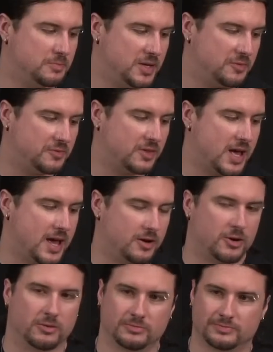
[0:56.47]
B
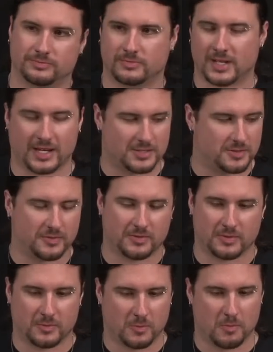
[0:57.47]
flat, or I guess
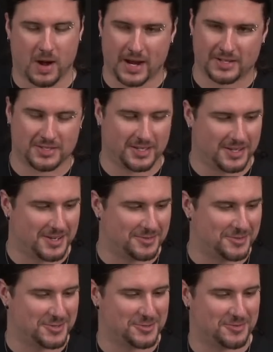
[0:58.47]
minus the,
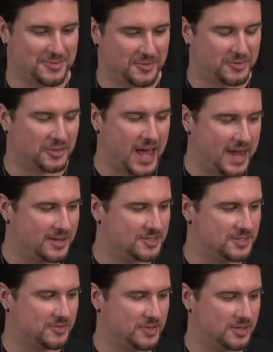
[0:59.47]
uh, the the,
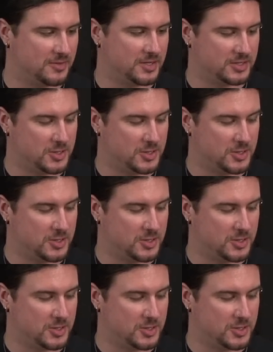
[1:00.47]
flatness of the the